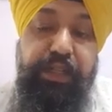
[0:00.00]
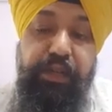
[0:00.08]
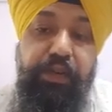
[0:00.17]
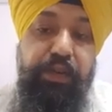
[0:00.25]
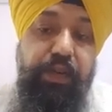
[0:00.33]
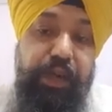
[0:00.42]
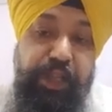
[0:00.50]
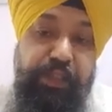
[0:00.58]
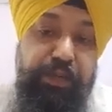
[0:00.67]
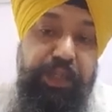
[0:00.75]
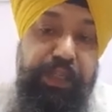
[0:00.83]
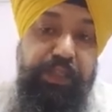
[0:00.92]
they were called
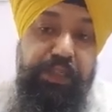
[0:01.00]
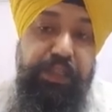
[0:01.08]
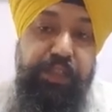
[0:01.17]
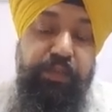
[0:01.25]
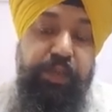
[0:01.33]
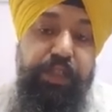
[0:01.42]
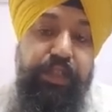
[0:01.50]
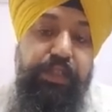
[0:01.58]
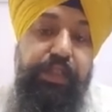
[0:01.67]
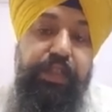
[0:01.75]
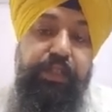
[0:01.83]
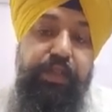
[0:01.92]
transparencies, but these
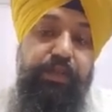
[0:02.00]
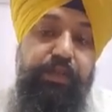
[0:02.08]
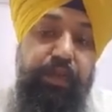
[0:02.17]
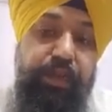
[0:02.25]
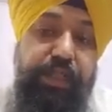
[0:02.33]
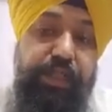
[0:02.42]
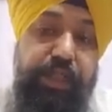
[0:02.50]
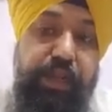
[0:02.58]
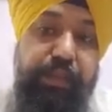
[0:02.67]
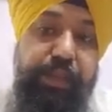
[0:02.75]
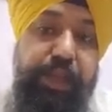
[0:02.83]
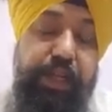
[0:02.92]
days so easy
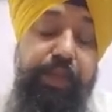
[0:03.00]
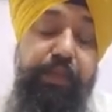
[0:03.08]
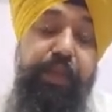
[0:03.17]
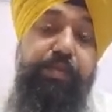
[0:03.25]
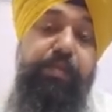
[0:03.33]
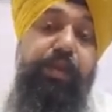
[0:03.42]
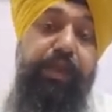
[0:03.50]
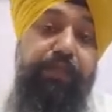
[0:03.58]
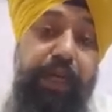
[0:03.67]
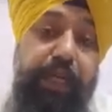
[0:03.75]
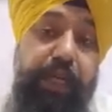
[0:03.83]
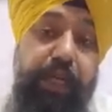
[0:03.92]
and becomes so
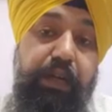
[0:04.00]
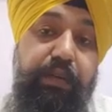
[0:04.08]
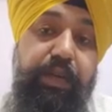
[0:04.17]
effective,